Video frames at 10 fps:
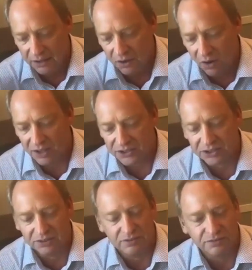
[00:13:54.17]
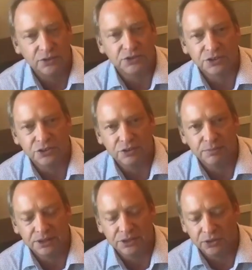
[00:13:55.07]
cost versus
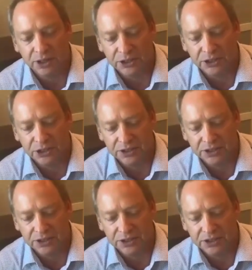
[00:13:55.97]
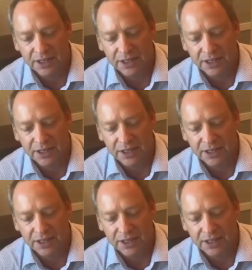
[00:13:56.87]
administration.